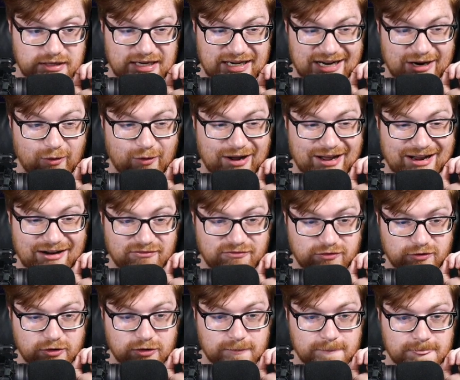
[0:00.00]

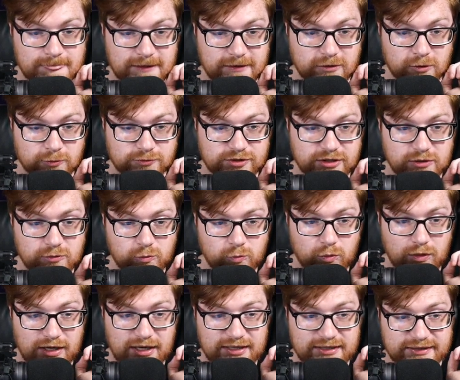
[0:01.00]
However, note that it
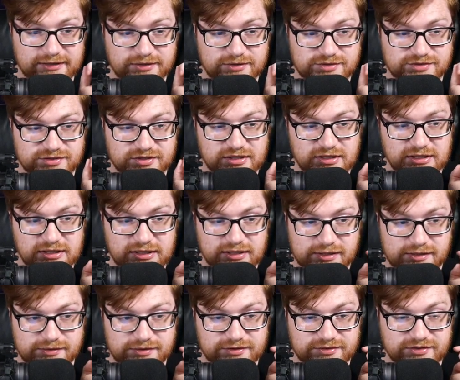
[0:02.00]
winds.
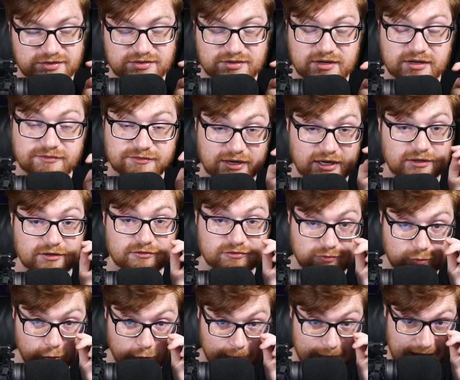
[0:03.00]
This is an invalid
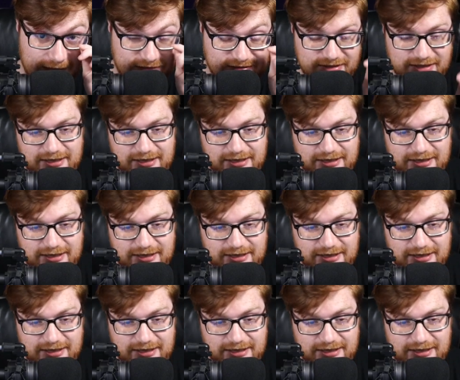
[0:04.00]
format.